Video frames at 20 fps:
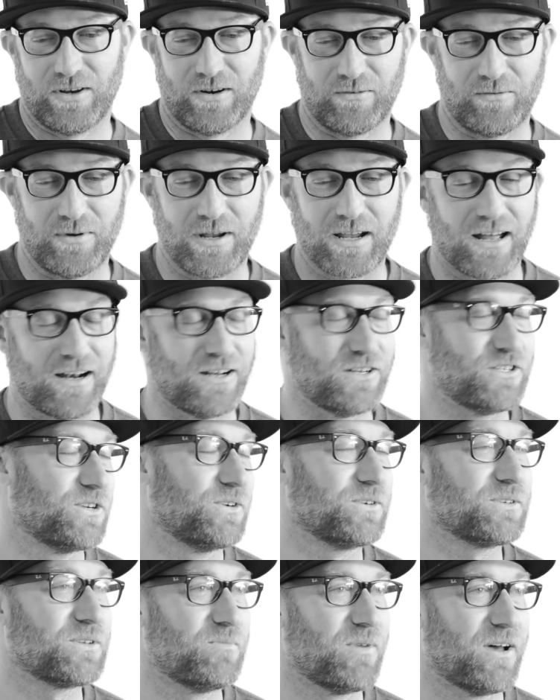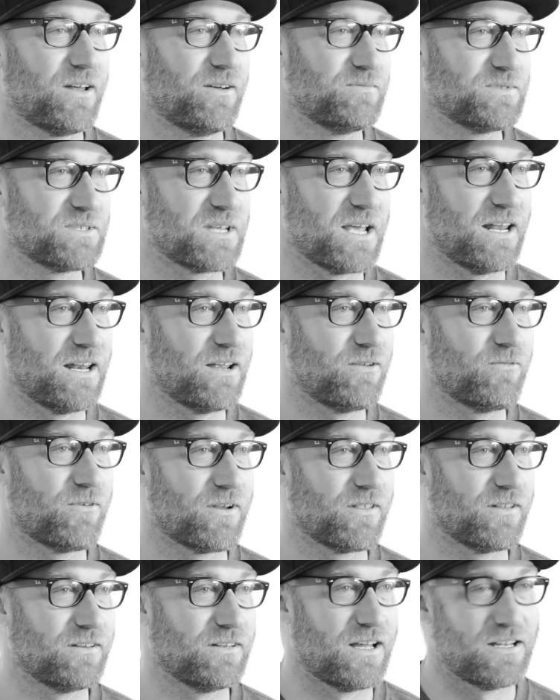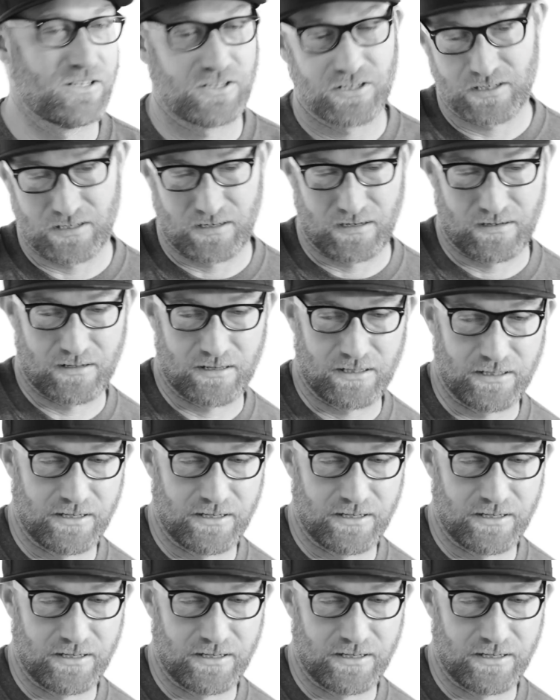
You know, we kind of joked about him skating one of the ledges and